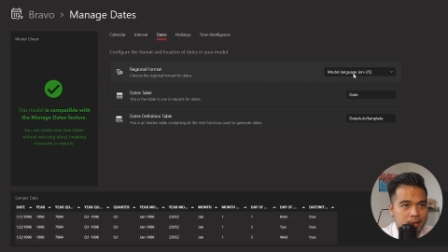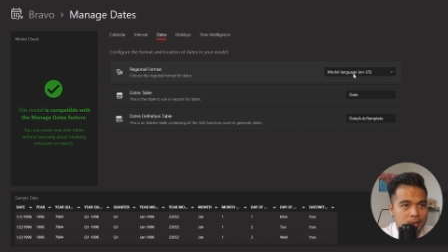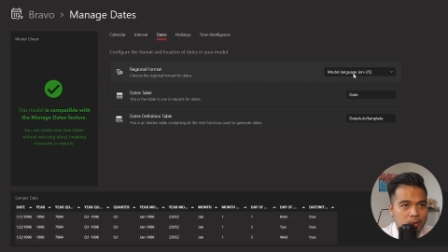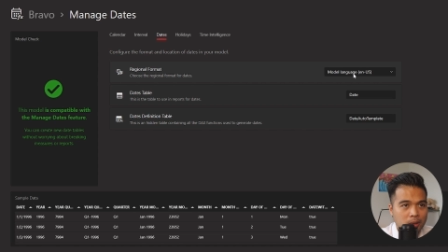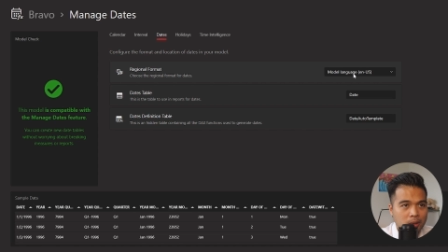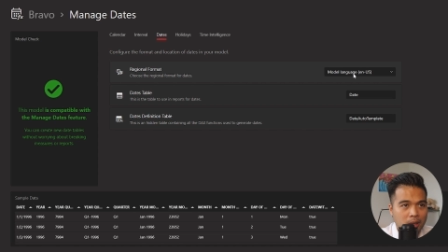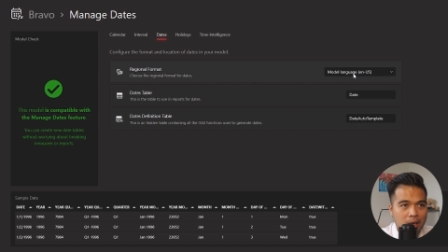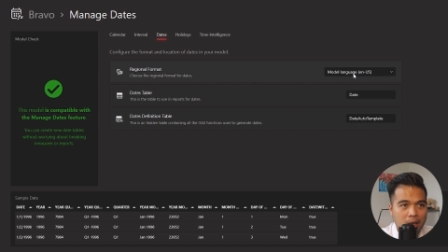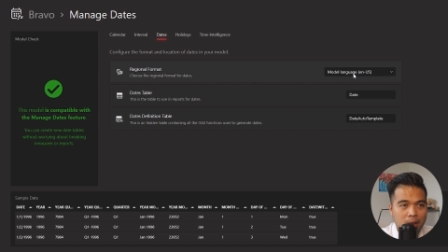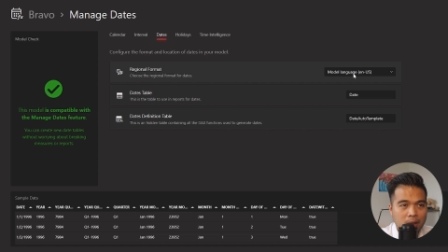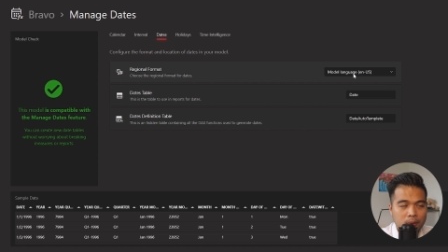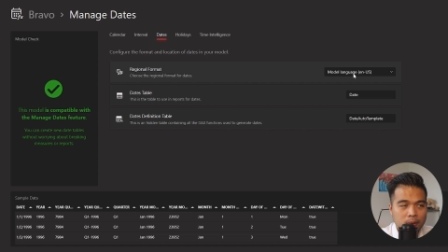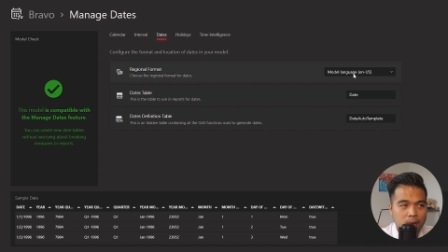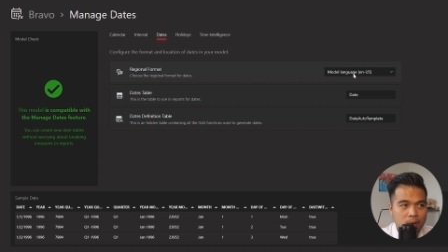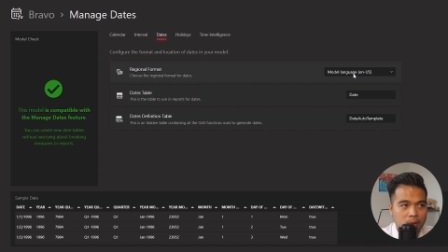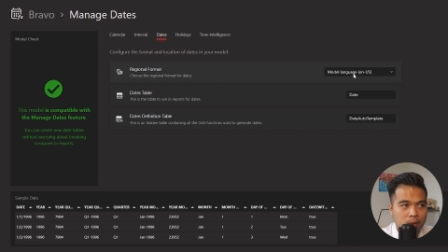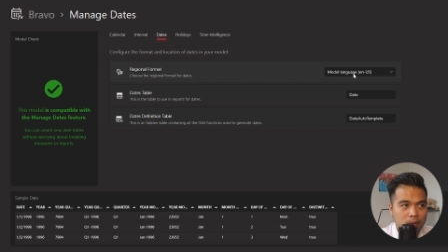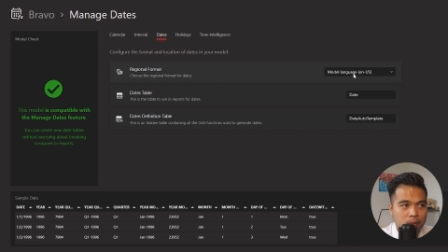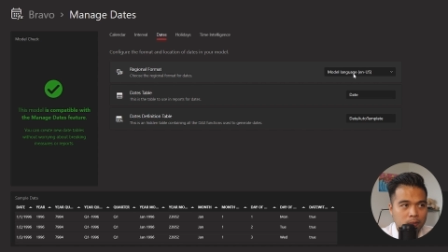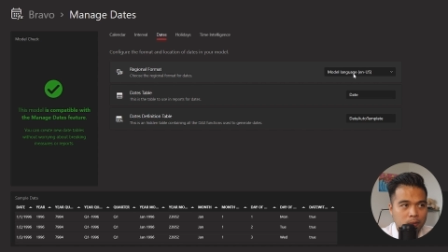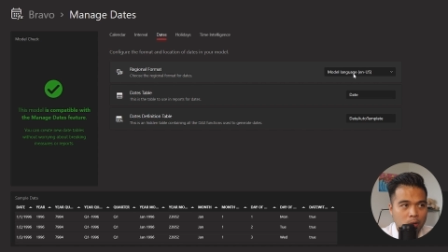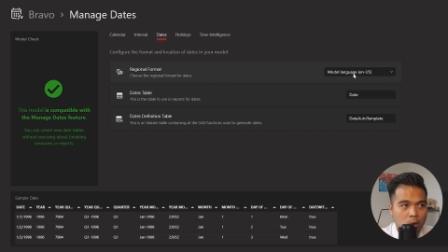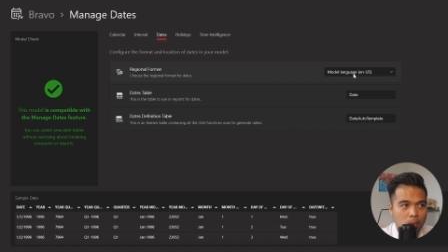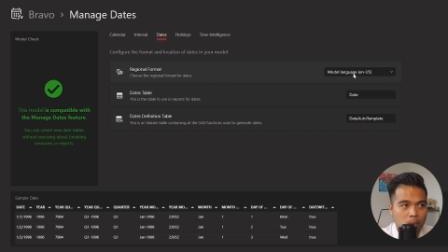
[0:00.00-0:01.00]
so how your
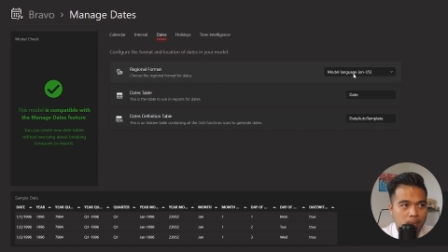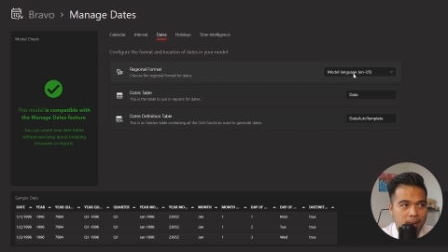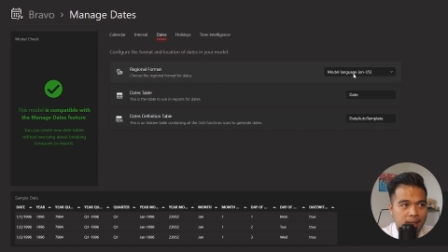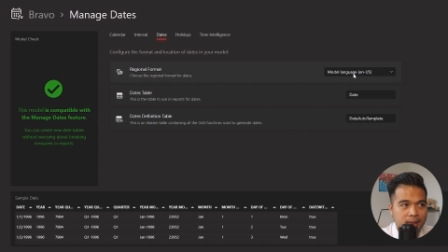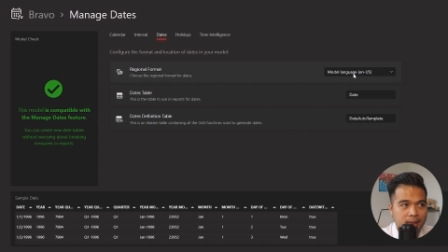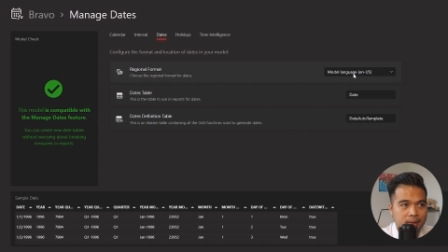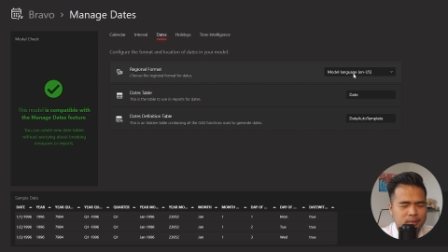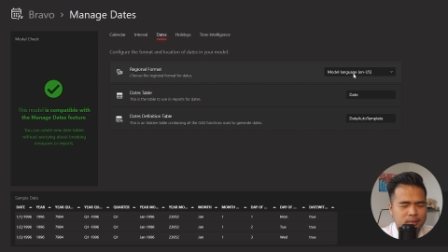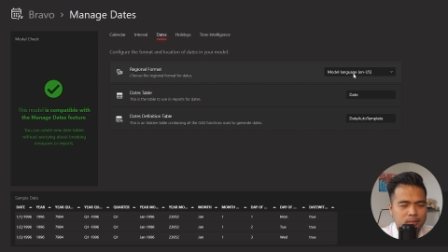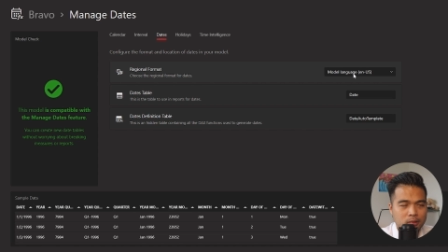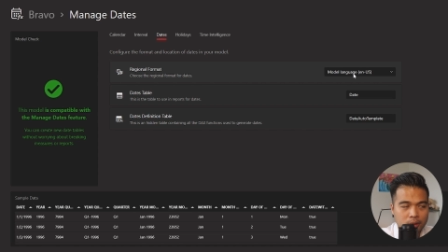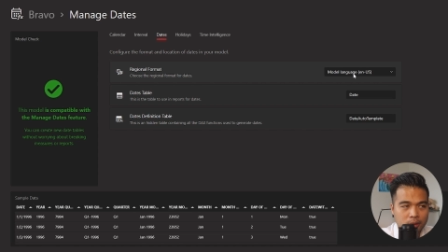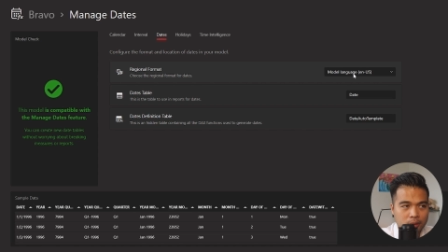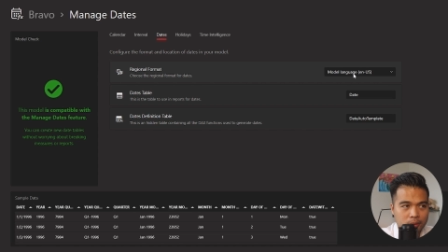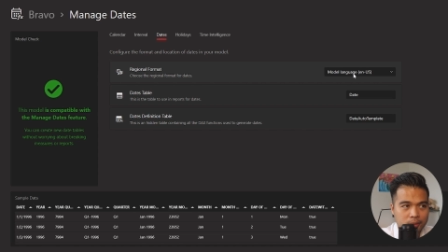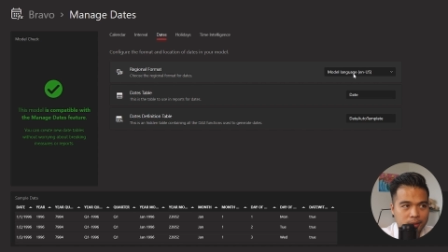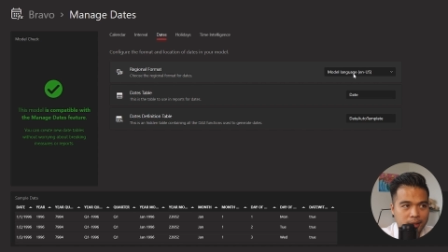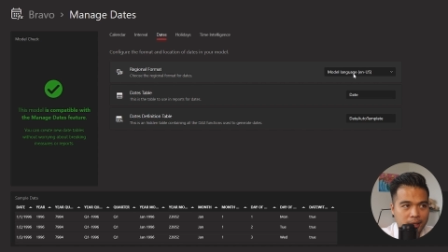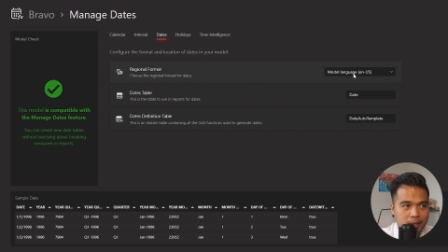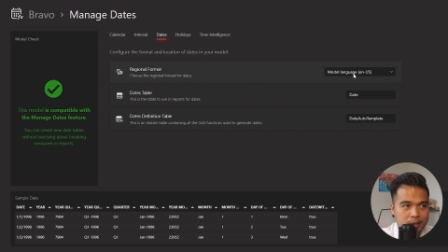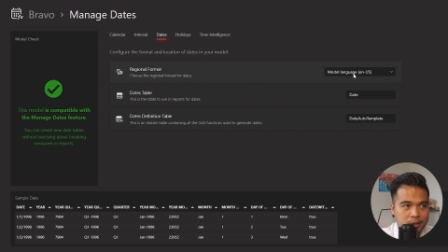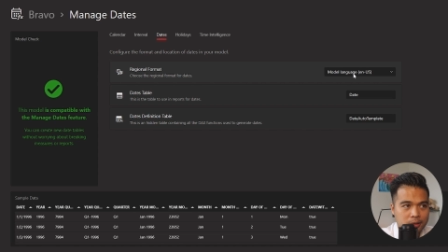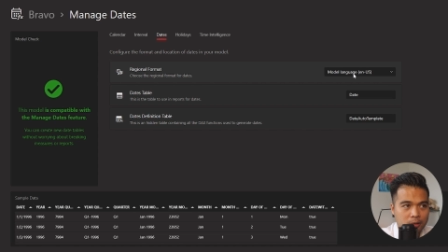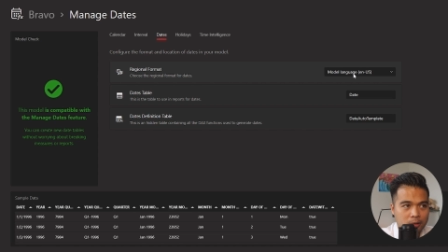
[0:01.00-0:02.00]
format, your
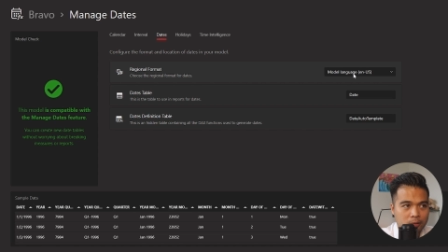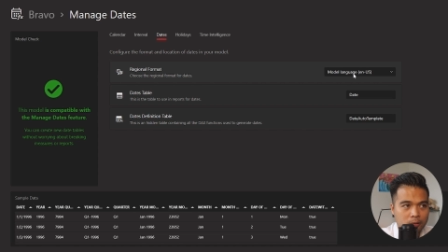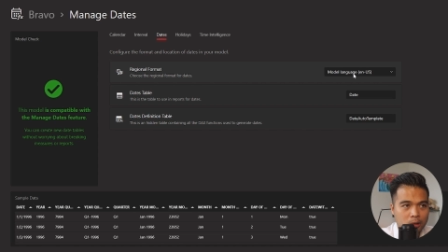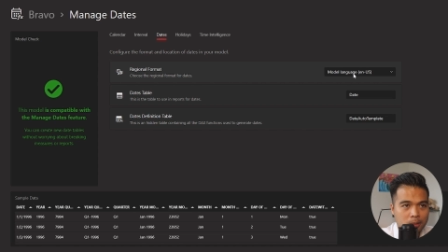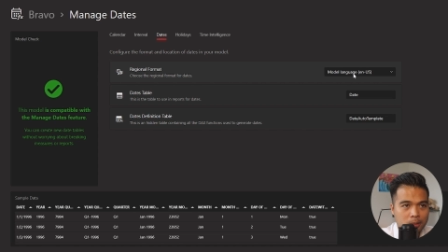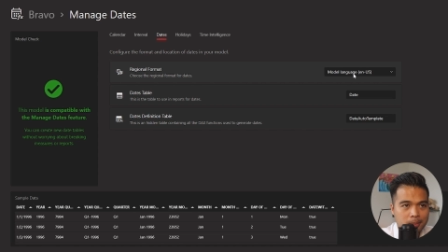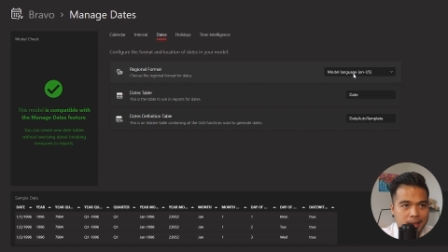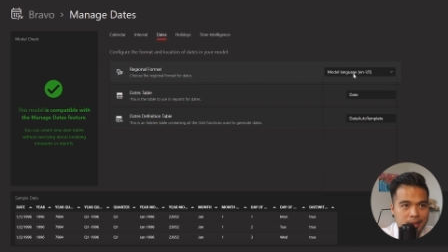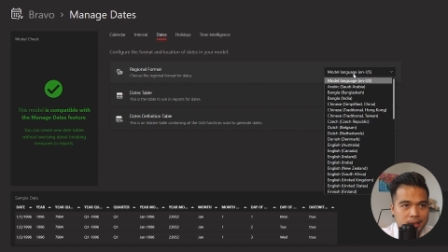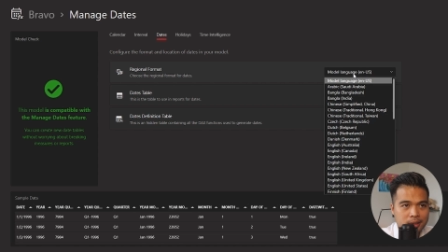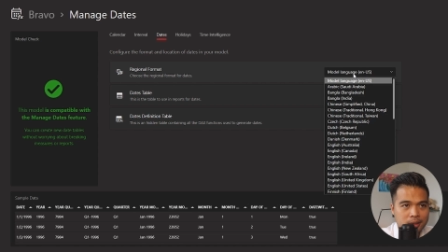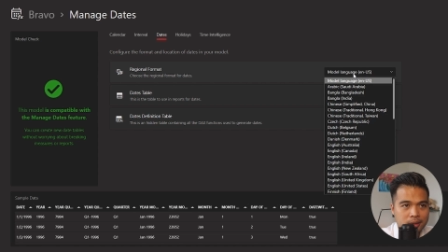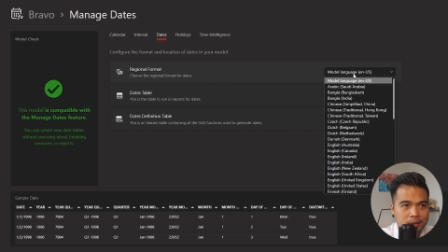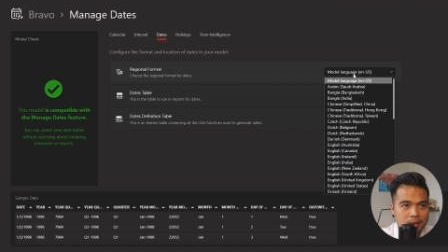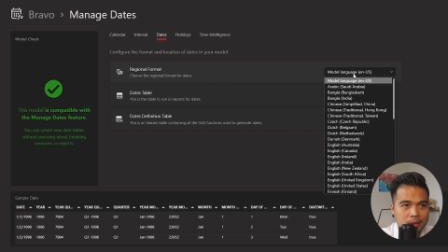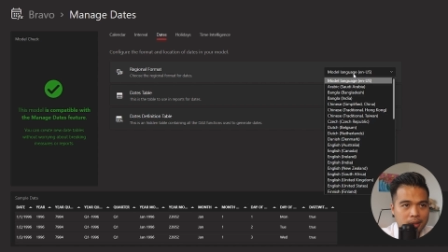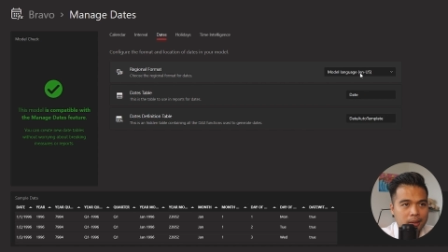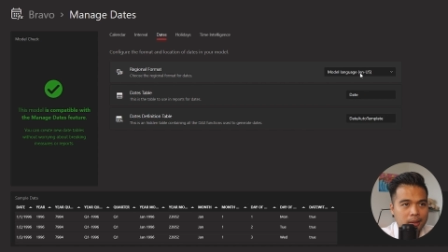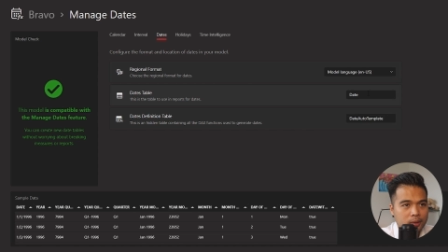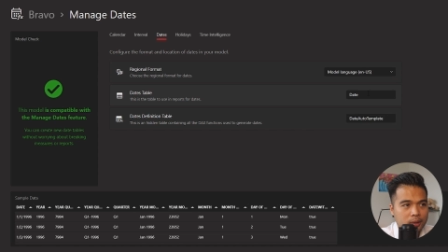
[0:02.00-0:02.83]
dates are formatted,